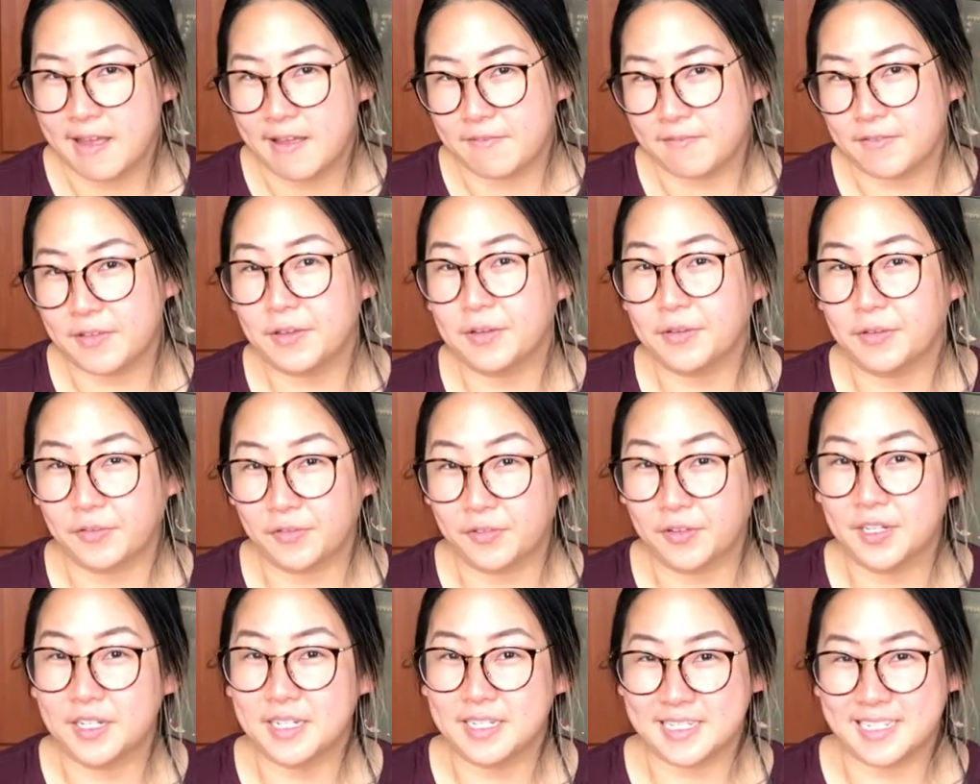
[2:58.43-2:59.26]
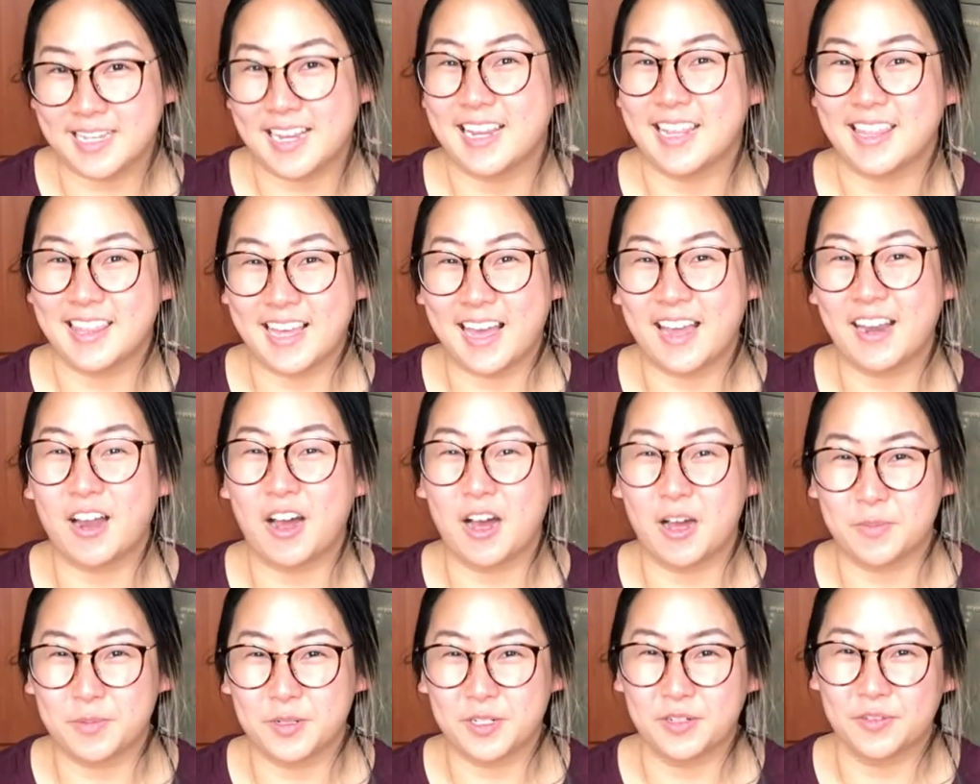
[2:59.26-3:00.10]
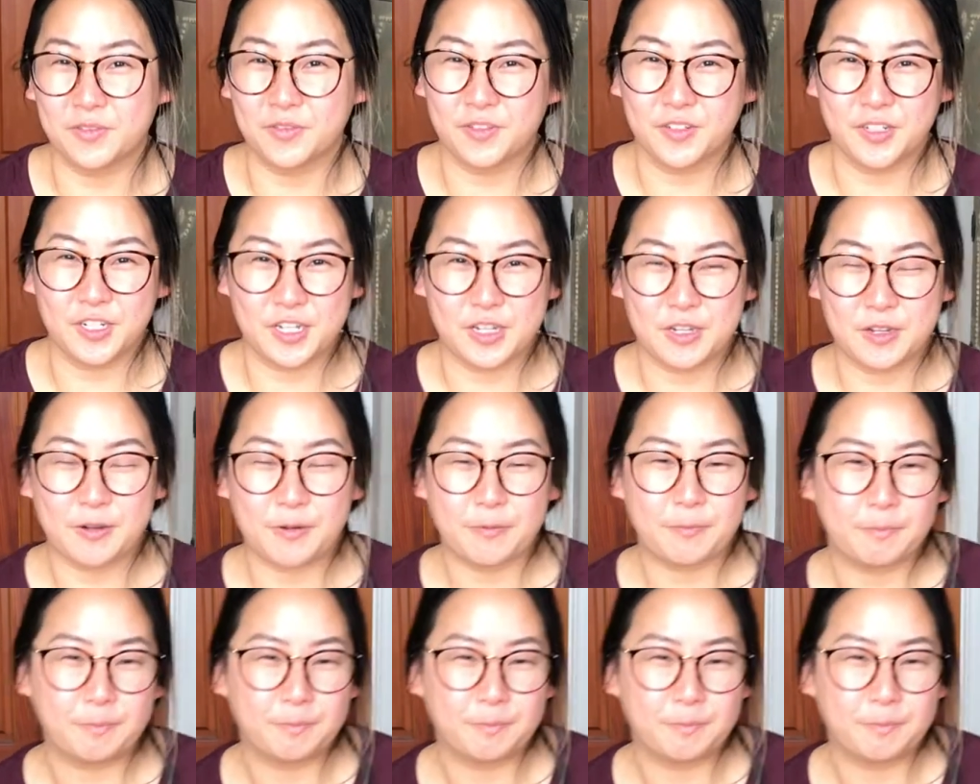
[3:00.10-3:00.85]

feel free to take that option for you.